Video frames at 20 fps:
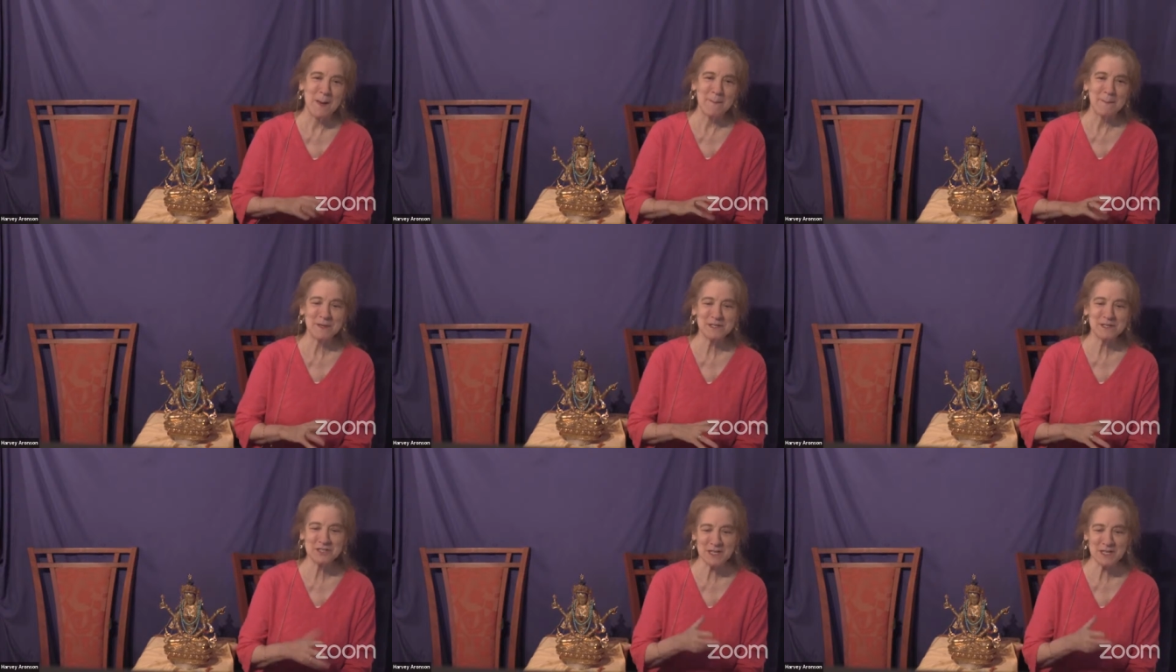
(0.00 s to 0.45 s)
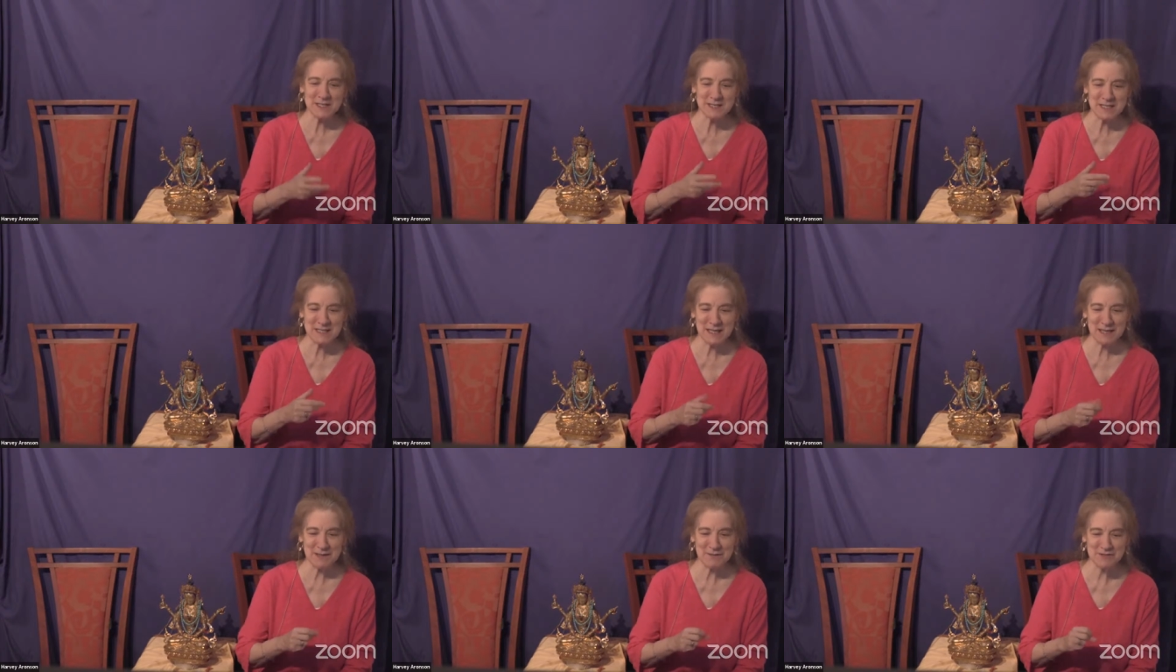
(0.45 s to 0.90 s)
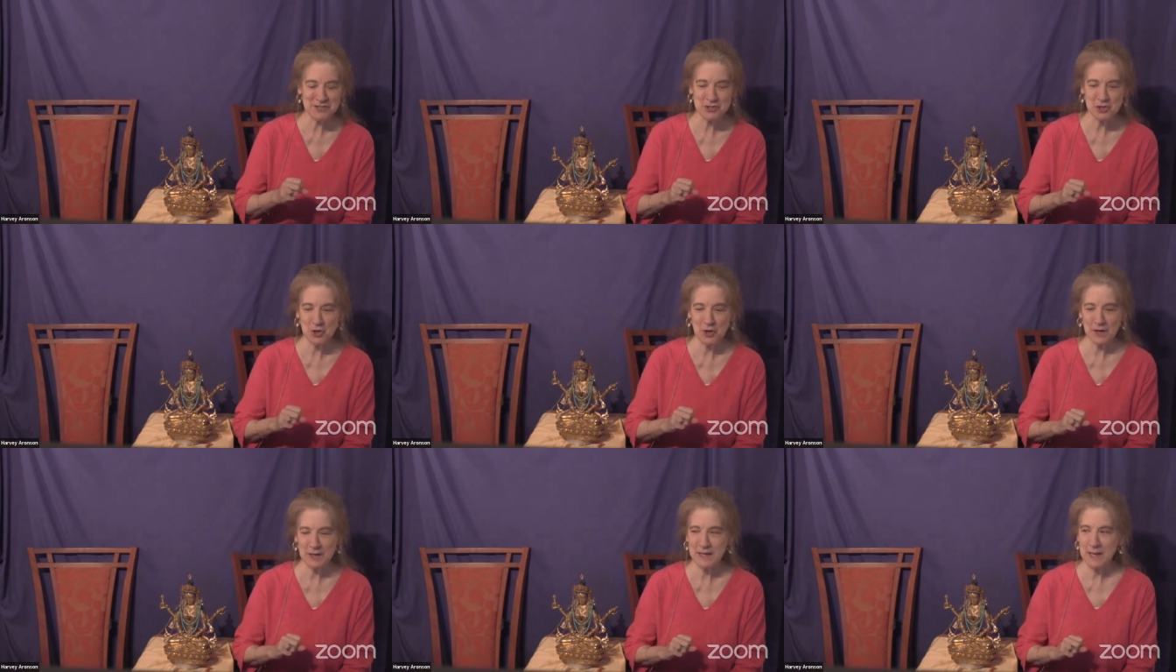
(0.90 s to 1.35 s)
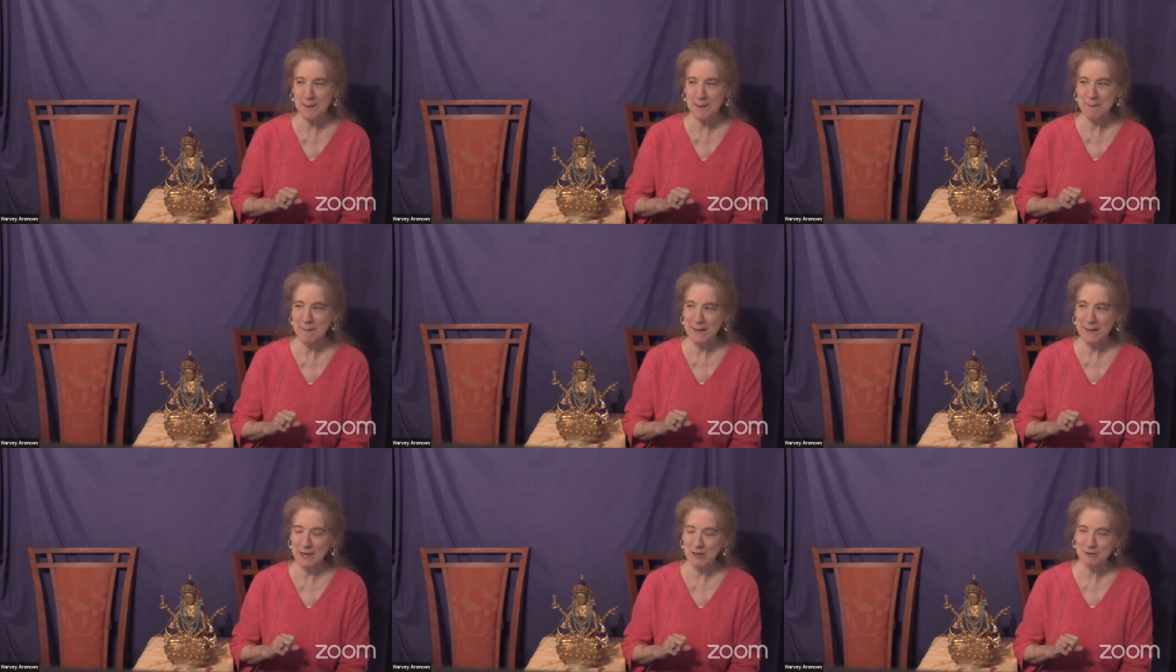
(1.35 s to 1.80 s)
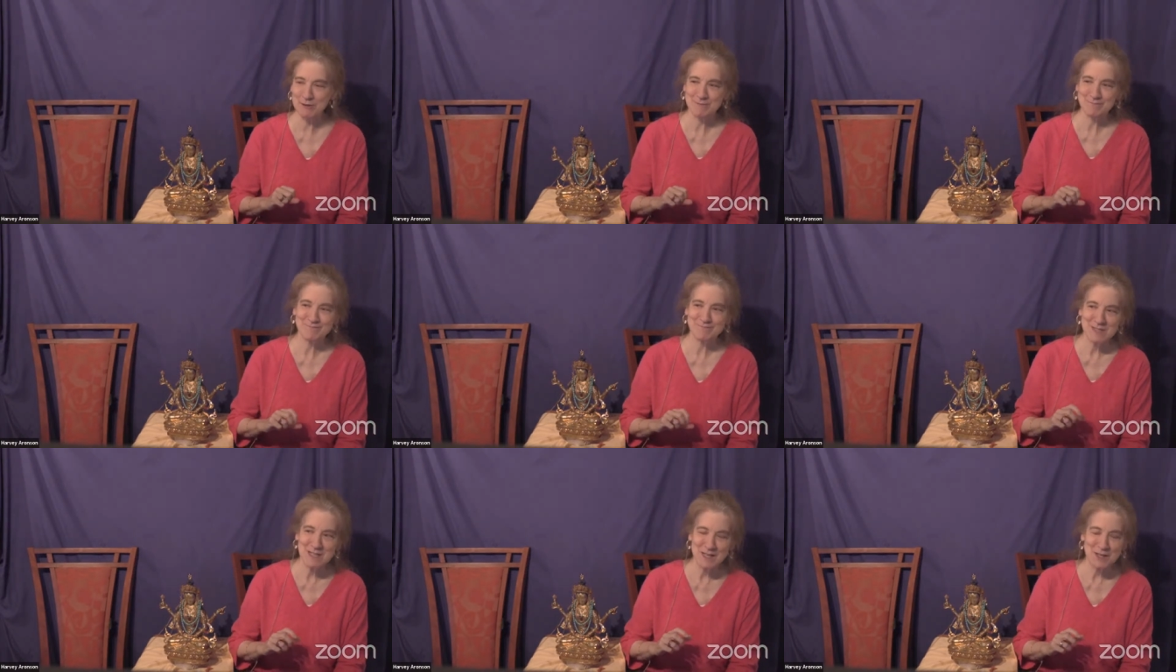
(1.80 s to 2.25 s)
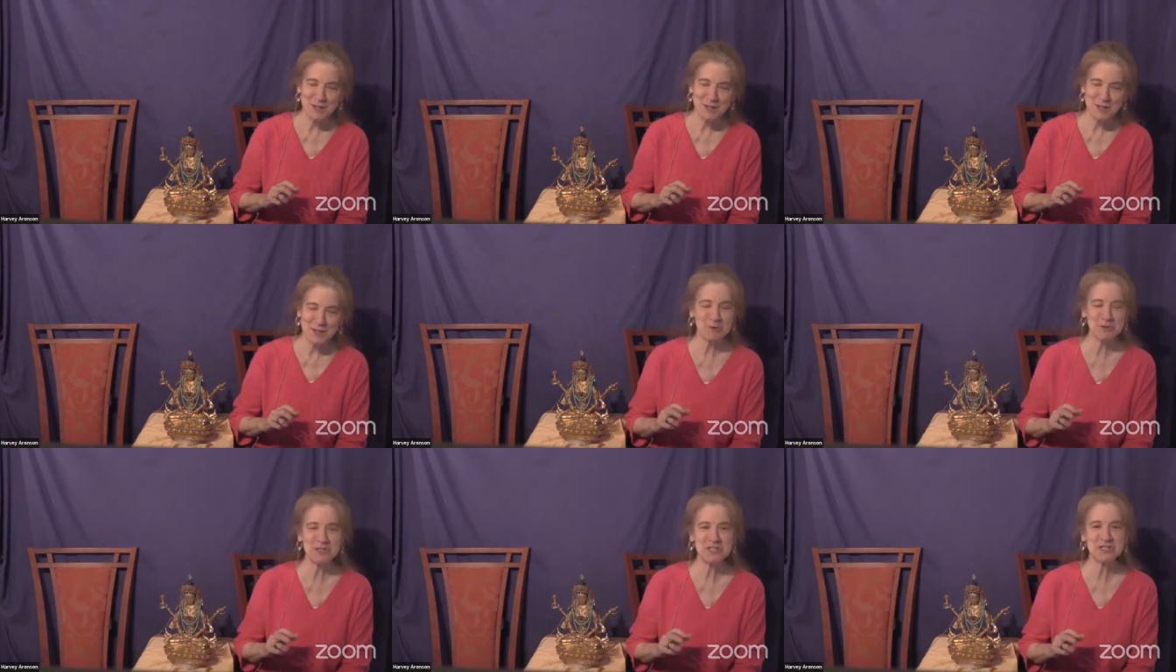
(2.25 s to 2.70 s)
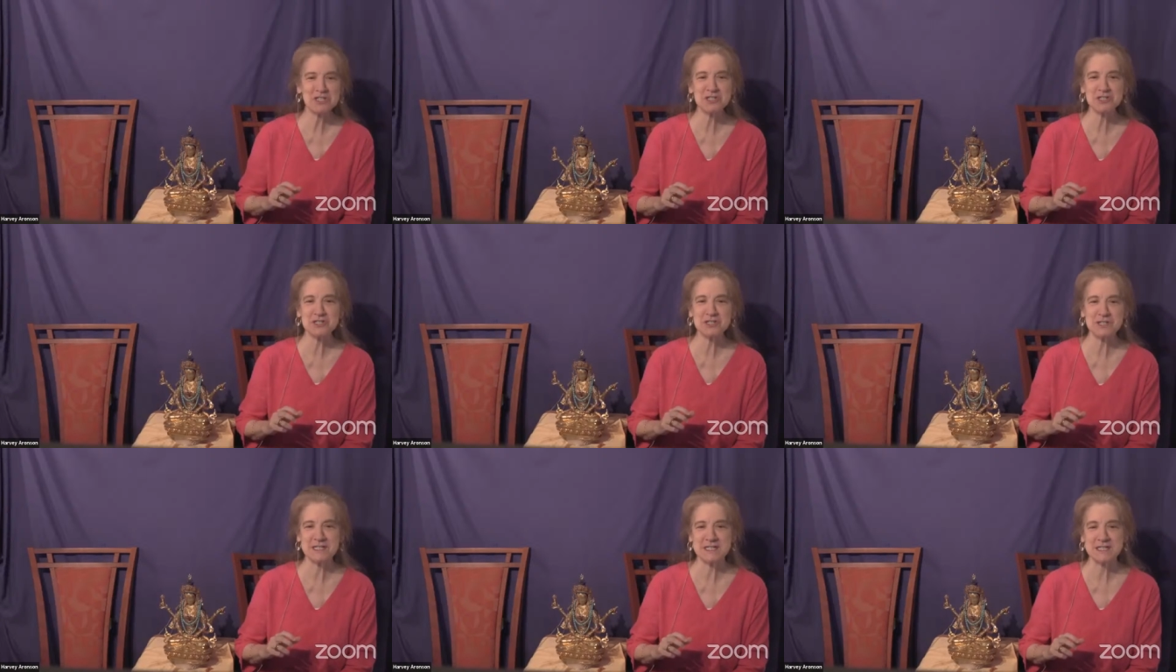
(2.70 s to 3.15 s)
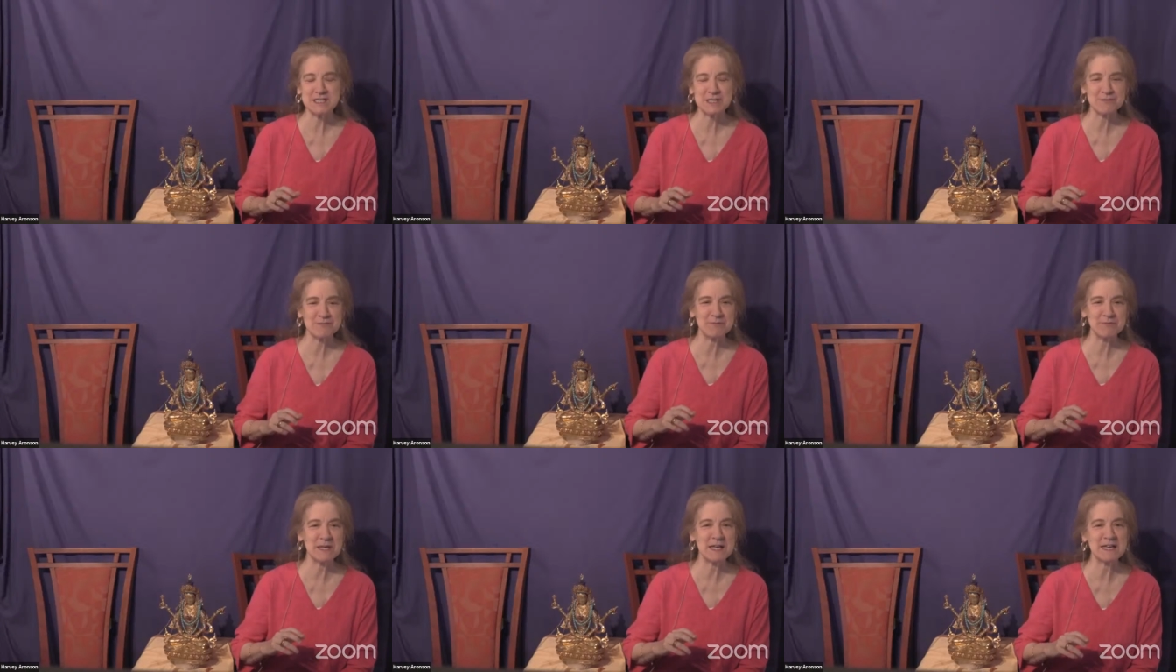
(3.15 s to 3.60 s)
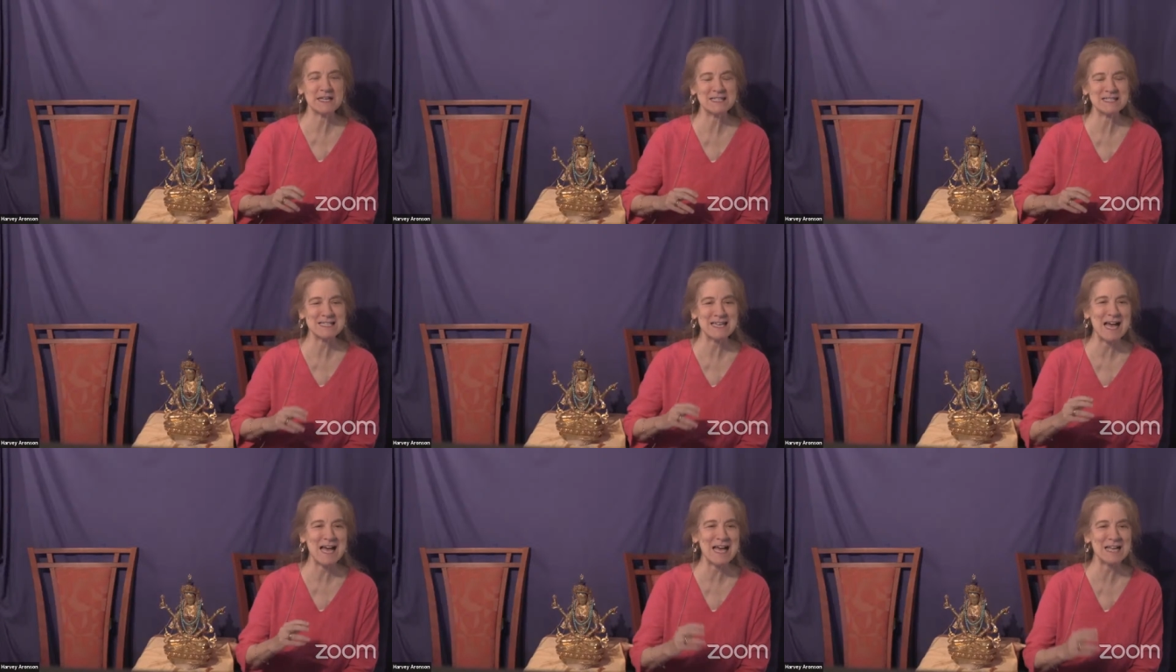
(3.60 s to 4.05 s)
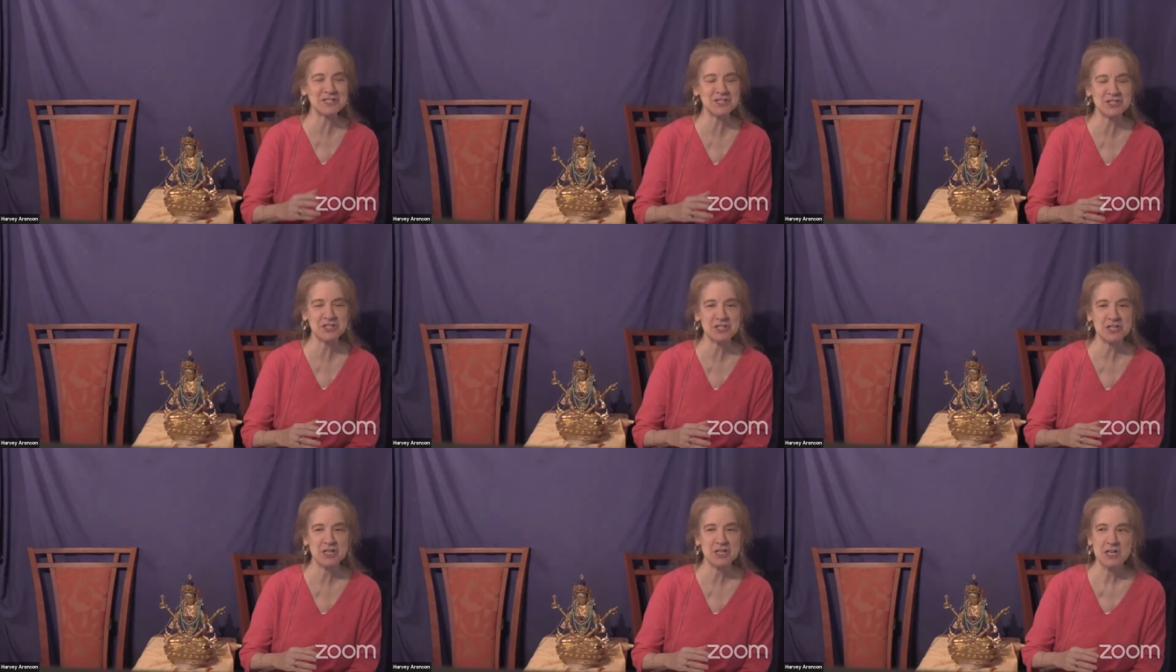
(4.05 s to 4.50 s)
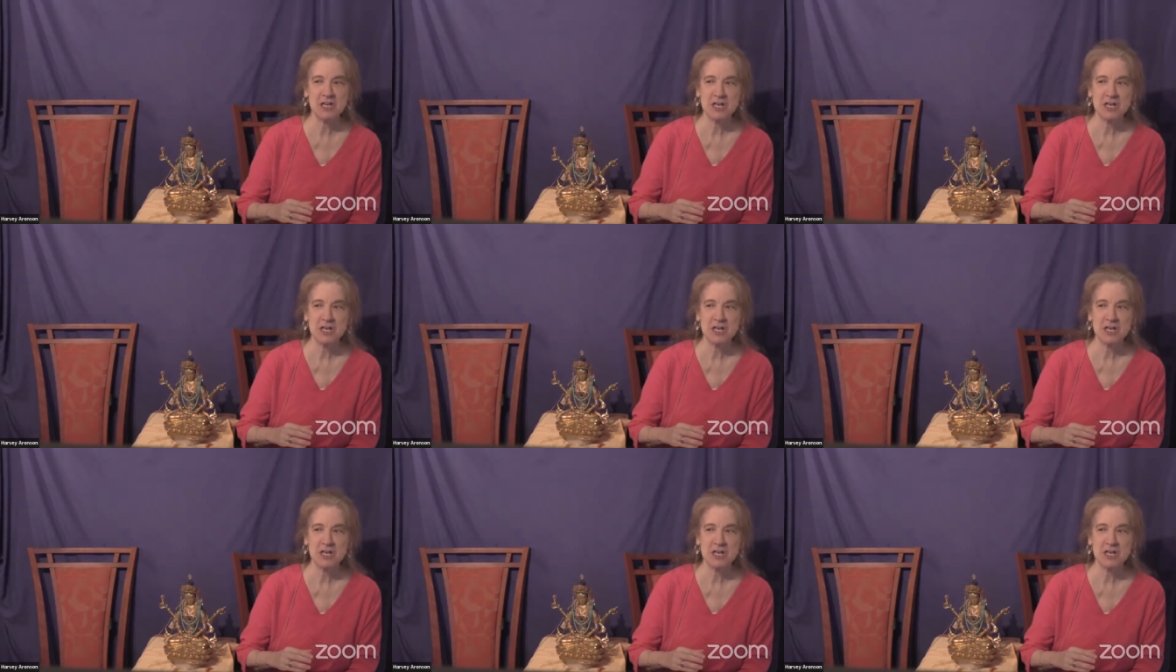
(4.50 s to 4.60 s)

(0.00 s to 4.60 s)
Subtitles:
But Shantideva is talking about the perniciousness of being attached